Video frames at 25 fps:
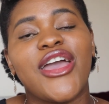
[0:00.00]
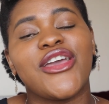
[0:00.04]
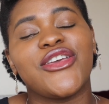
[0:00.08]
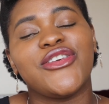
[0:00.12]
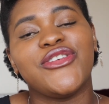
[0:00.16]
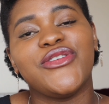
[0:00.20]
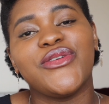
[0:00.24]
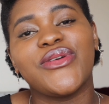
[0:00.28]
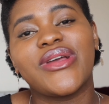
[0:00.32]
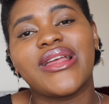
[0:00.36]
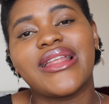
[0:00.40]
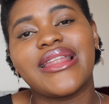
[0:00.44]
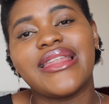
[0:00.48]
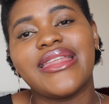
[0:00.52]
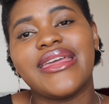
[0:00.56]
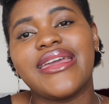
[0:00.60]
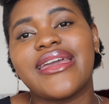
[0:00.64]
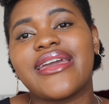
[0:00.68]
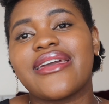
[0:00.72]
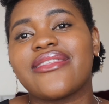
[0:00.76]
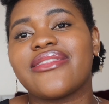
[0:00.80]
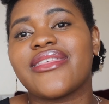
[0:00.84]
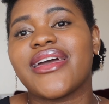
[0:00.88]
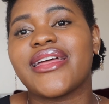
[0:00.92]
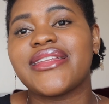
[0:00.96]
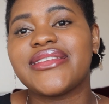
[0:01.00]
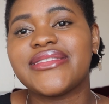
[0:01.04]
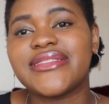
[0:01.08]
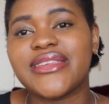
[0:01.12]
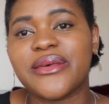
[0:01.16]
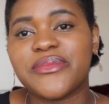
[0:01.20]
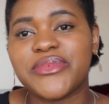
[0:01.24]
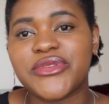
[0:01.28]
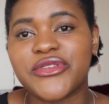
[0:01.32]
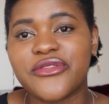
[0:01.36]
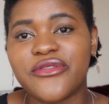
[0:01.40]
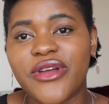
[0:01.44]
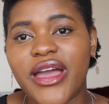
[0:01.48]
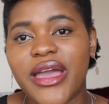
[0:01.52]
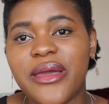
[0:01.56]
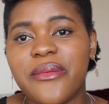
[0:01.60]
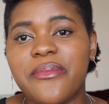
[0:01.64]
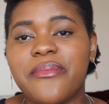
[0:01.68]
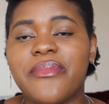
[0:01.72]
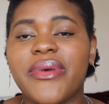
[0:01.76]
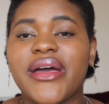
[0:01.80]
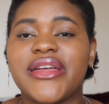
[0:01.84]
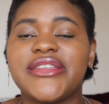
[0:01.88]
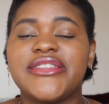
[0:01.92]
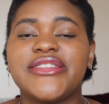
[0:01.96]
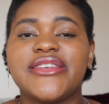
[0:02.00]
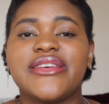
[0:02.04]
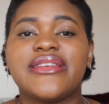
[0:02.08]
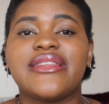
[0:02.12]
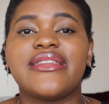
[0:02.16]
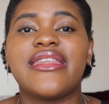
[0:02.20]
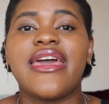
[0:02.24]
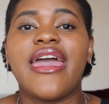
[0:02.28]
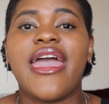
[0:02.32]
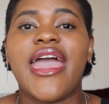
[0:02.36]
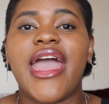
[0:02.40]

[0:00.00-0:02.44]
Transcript: you click that subscribe button